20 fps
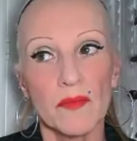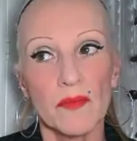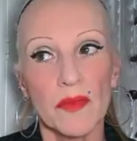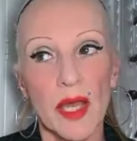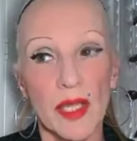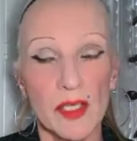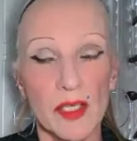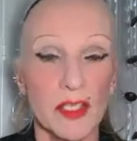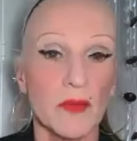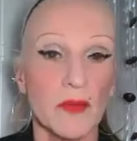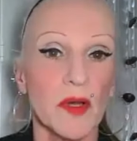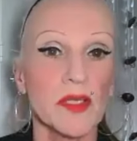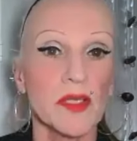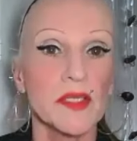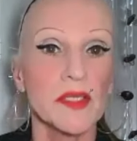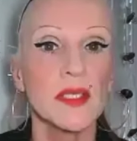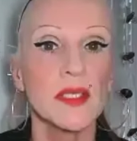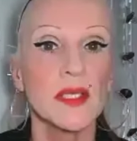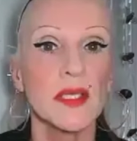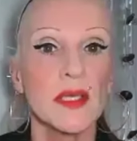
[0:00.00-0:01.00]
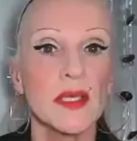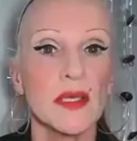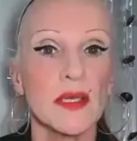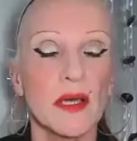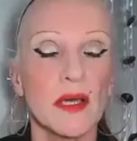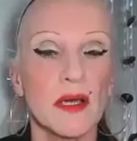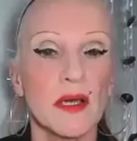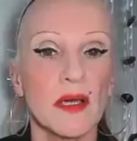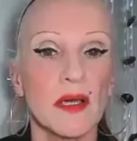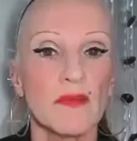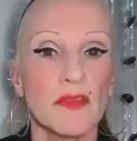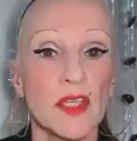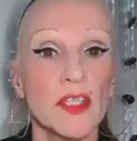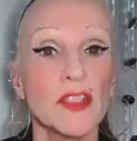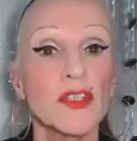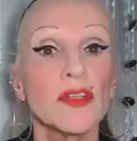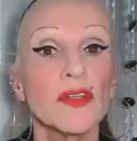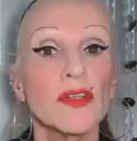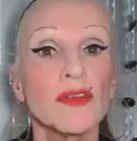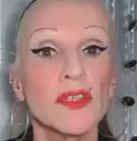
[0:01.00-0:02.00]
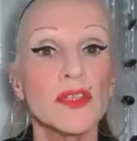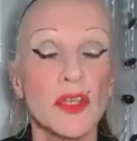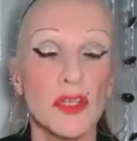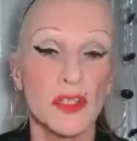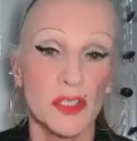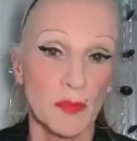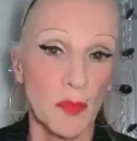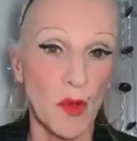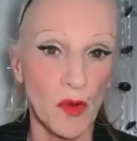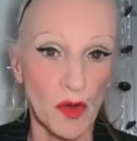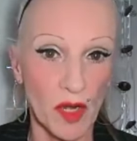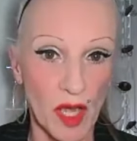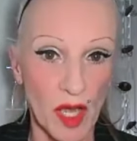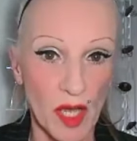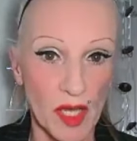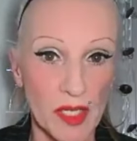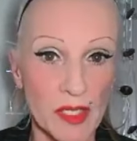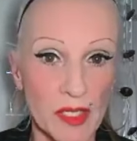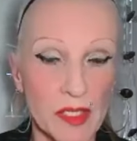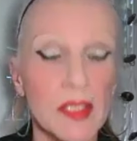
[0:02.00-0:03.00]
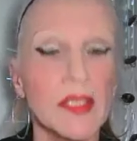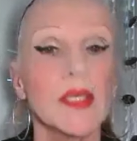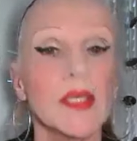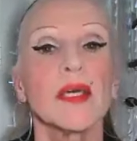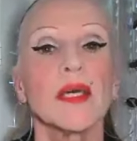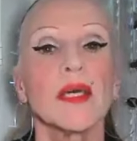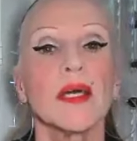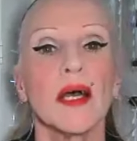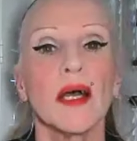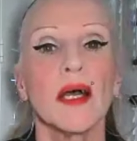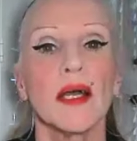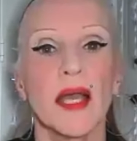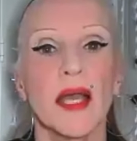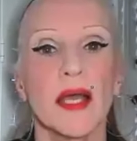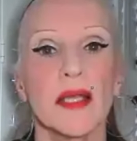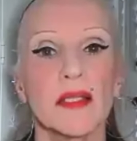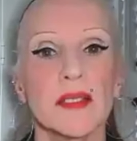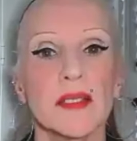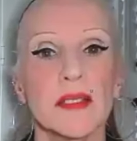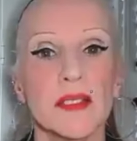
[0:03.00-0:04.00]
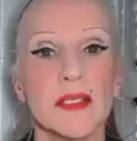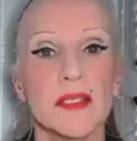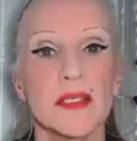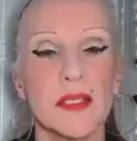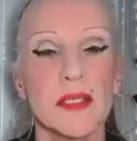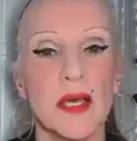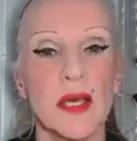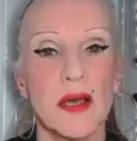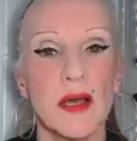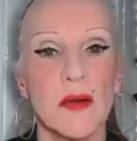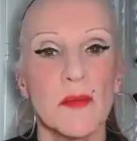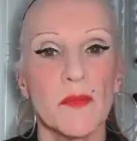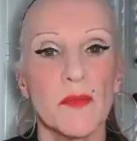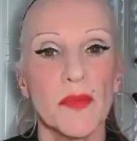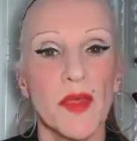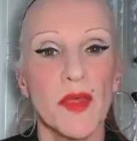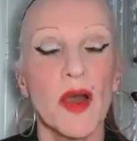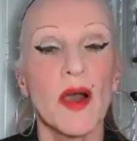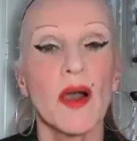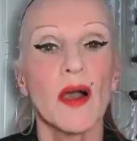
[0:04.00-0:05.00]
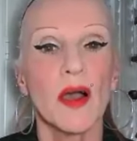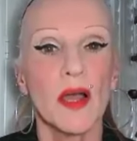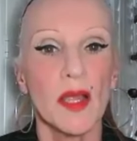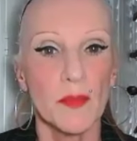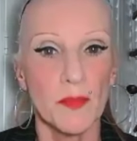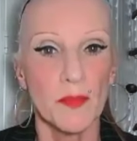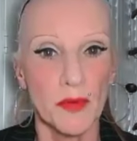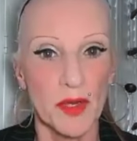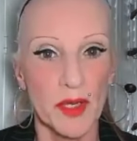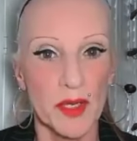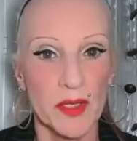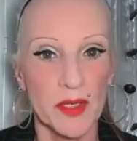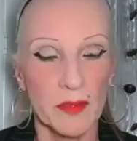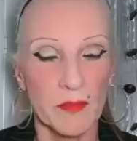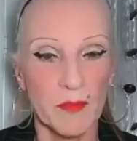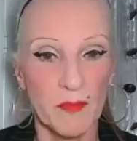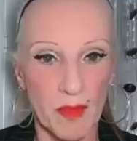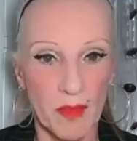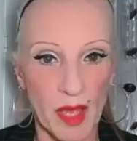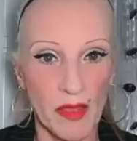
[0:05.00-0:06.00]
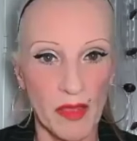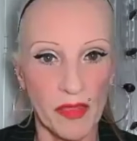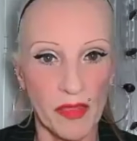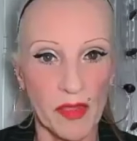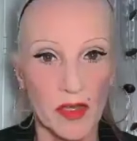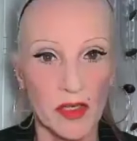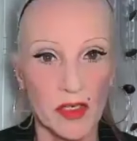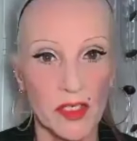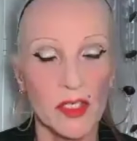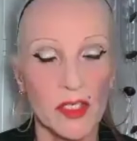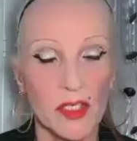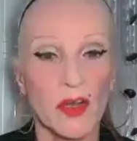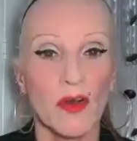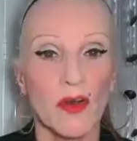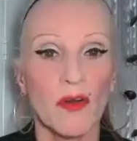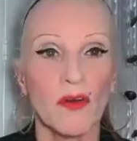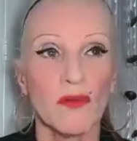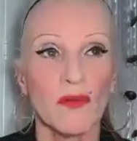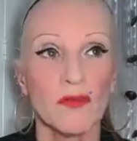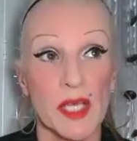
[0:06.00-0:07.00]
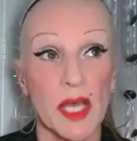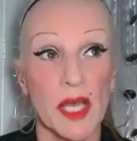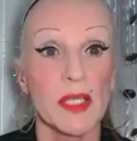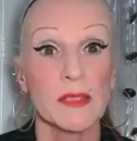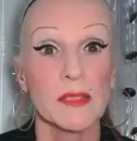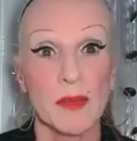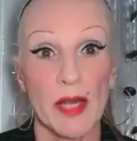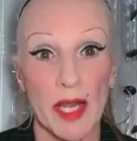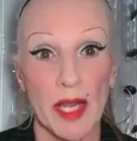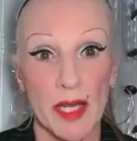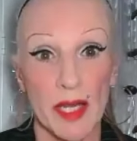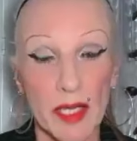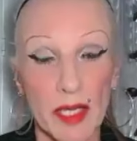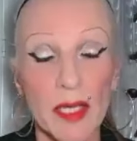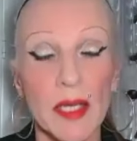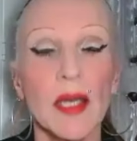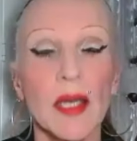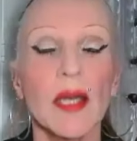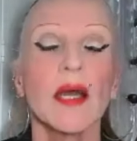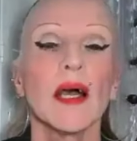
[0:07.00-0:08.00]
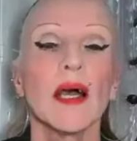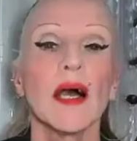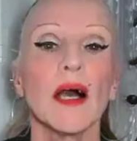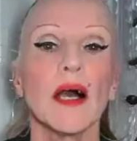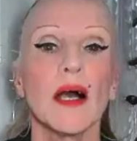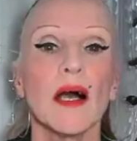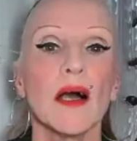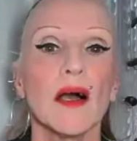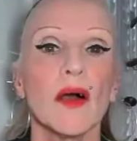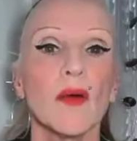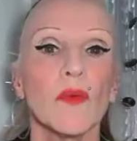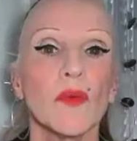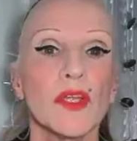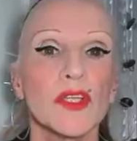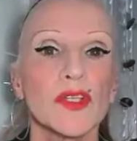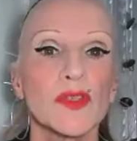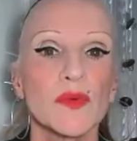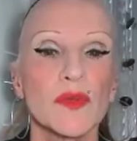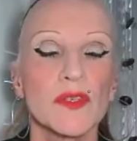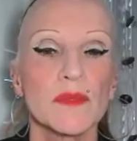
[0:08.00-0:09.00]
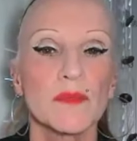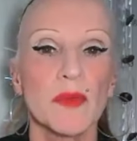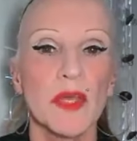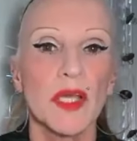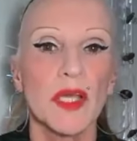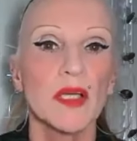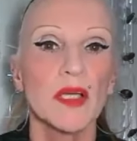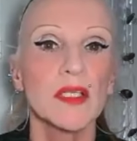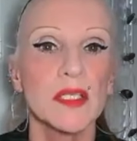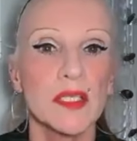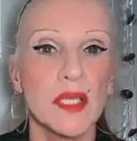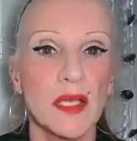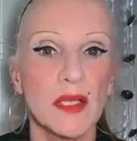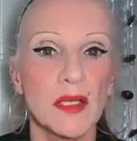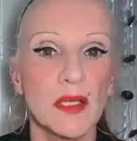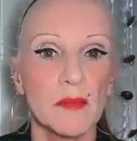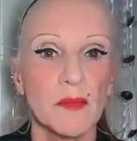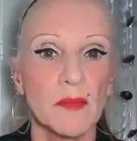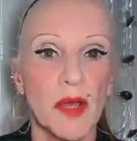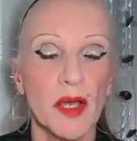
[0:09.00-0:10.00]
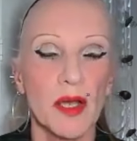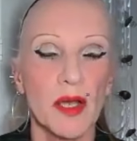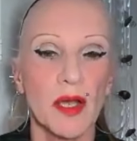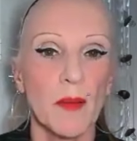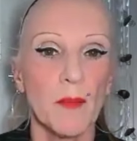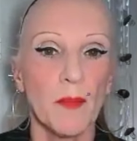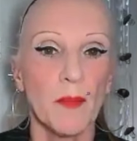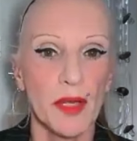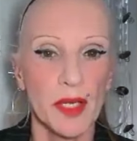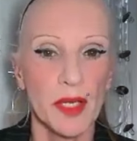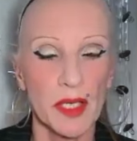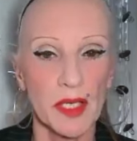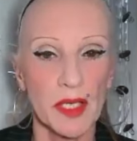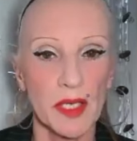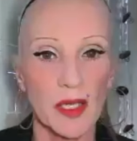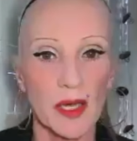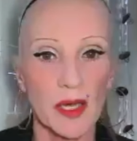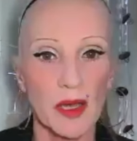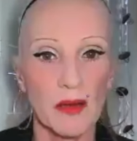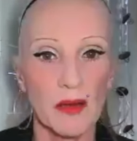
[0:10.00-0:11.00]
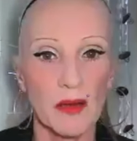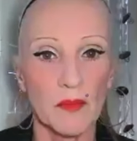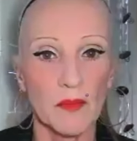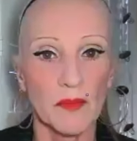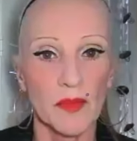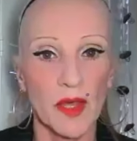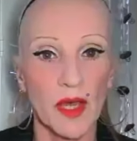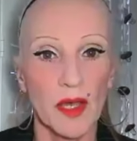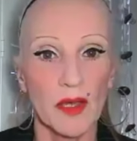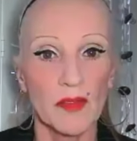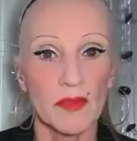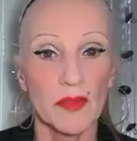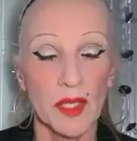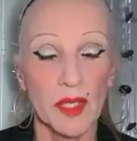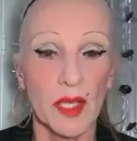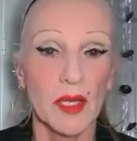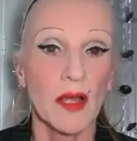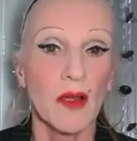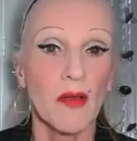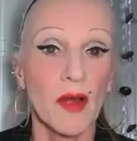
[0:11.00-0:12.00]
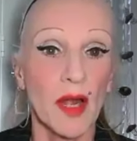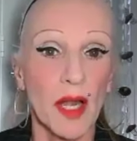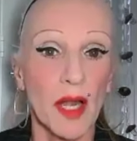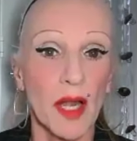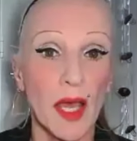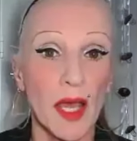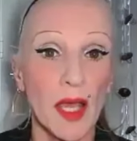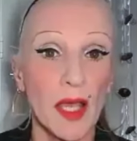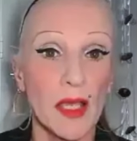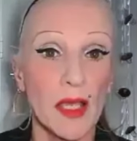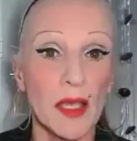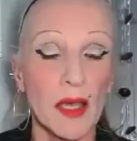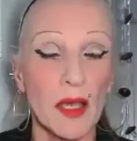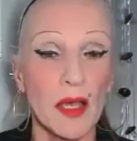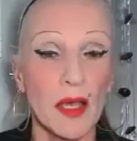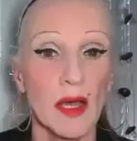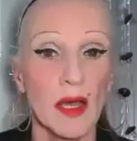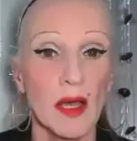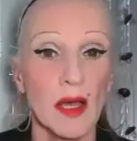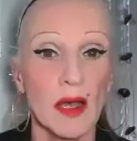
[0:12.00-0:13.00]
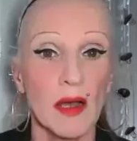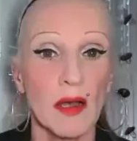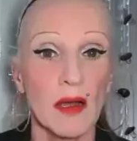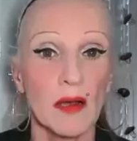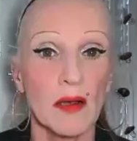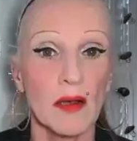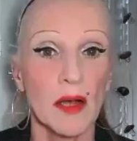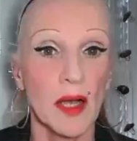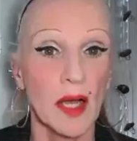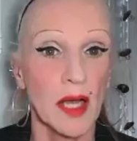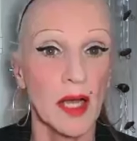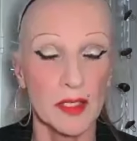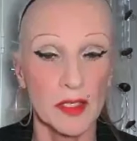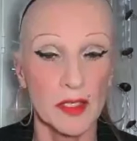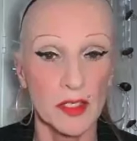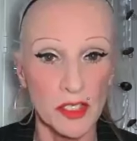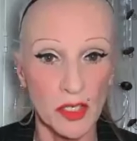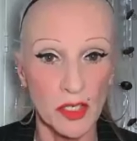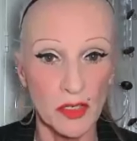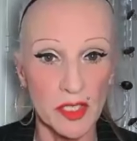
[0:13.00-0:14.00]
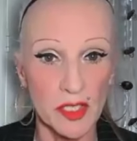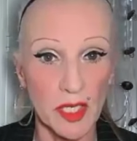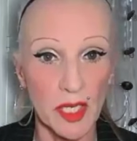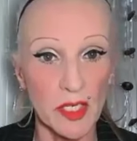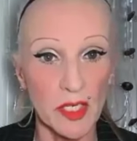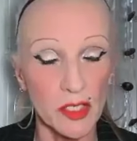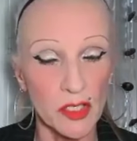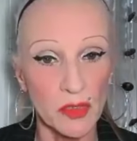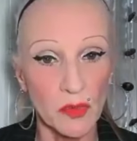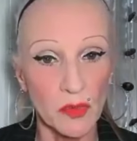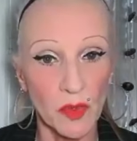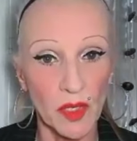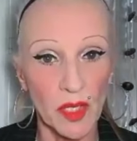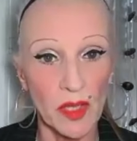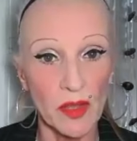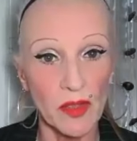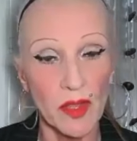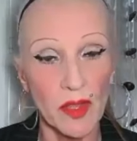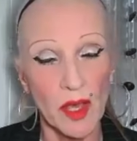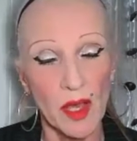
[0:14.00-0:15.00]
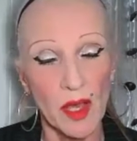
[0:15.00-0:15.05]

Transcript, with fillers: HMRC uh, have issued a spotlight against um, the hybrid method of tax planning, uh, which was being undertaken by a company um, that the NRLA uh, had an association with.